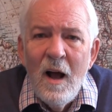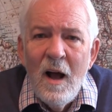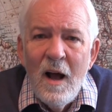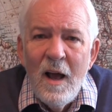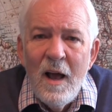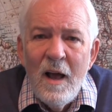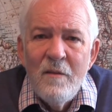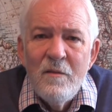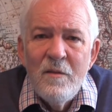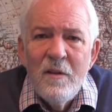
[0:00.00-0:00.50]

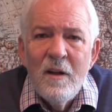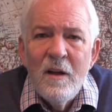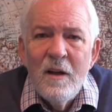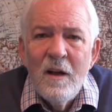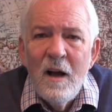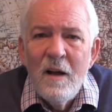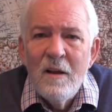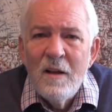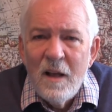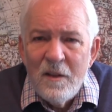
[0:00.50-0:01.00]

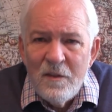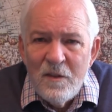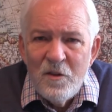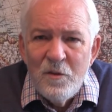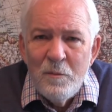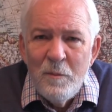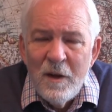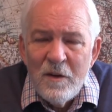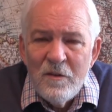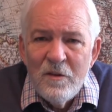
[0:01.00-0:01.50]
I get
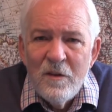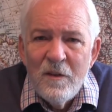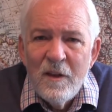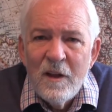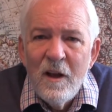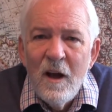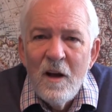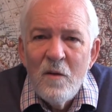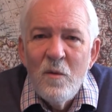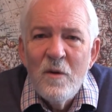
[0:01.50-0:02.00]
this picture
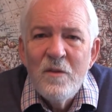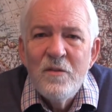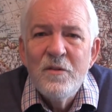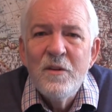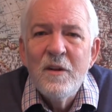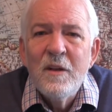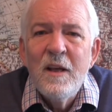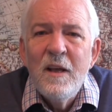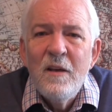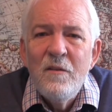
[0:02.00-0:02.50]
that God wants
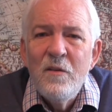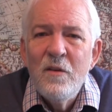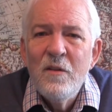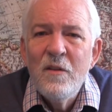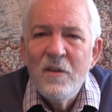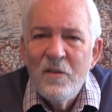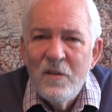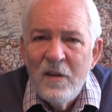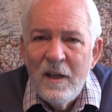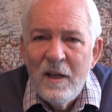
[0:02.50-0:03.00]
to give you
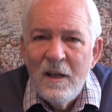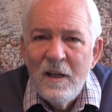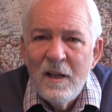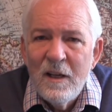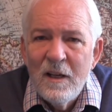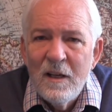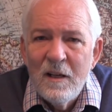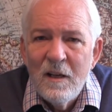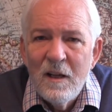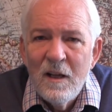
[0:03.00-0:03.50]
this
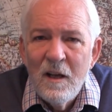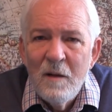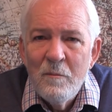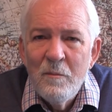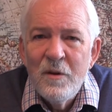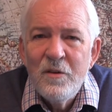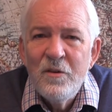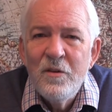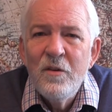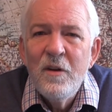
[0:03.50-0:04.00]
healing,
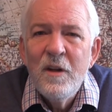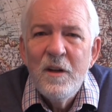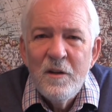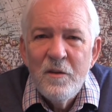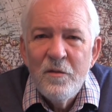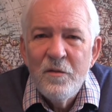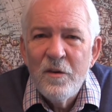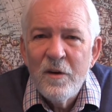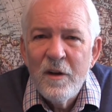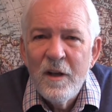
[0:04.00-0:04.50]
but you need
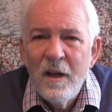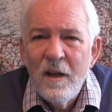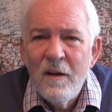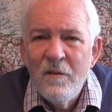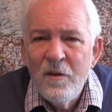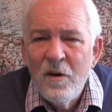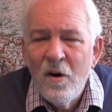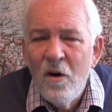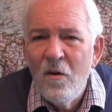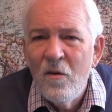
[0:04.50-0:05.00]
to
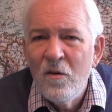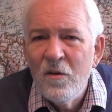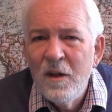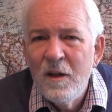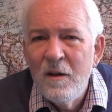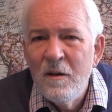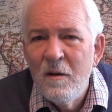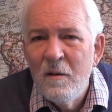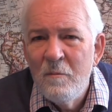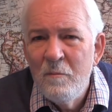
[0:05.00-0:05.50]
forgive. You're
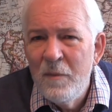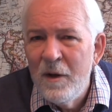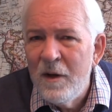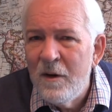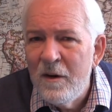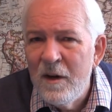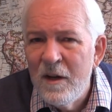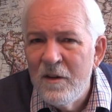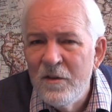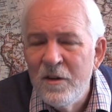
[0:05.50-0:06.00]
holding
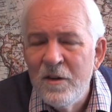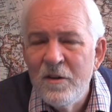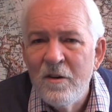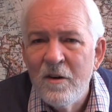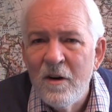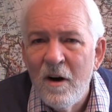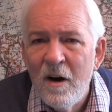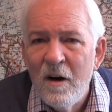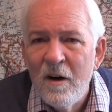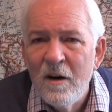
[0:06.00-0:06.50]
bitterness in
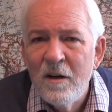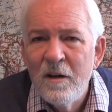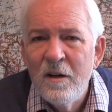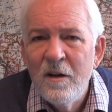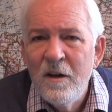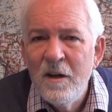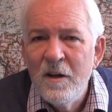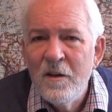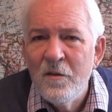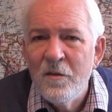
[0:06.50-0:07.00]
your heart.
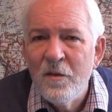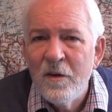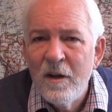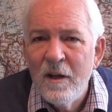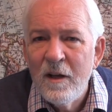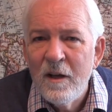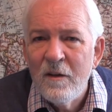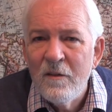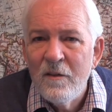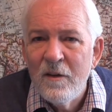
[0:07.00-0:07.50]
You need to
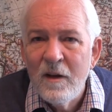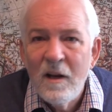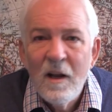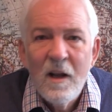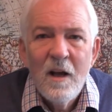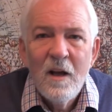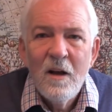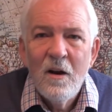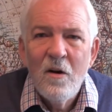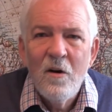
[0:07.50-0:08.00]
forgive. And
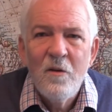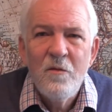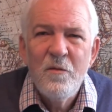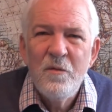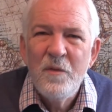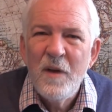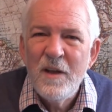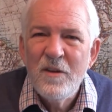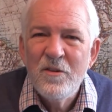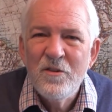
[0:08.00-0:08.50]
her
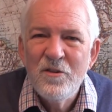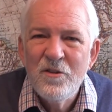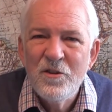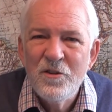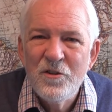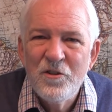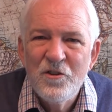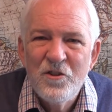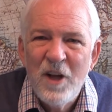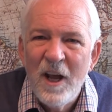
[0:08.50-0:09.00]
face
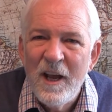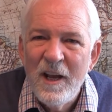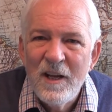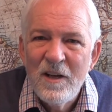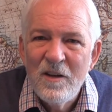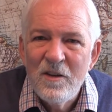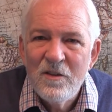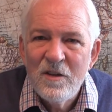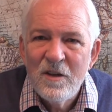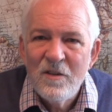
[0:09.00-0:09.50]

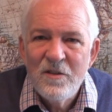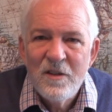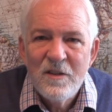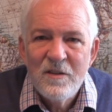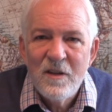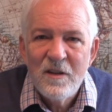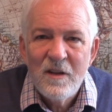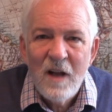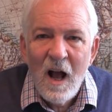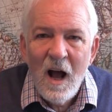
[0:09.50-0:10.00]
changed, and she
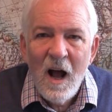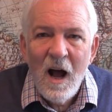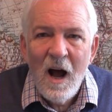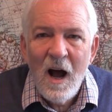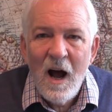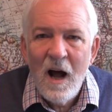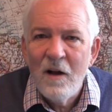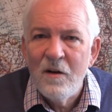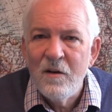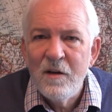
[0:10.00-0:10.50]
said,
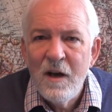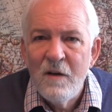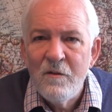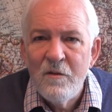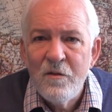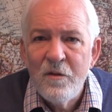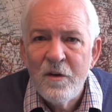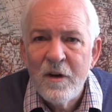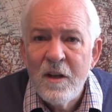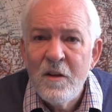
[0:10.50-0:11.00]
I'll
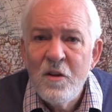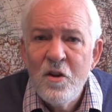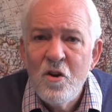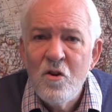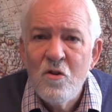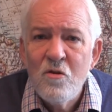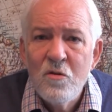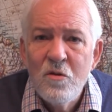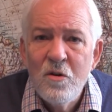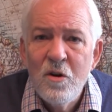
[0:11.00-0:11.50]
never forgive. You
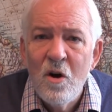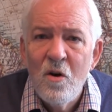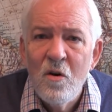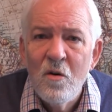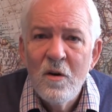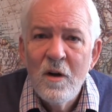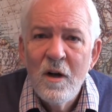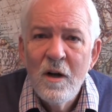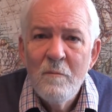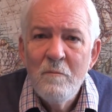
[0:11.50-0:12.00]
don't
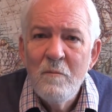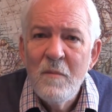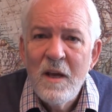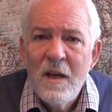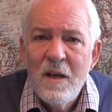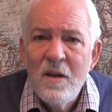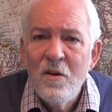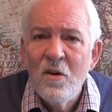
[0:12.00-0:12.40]
know me.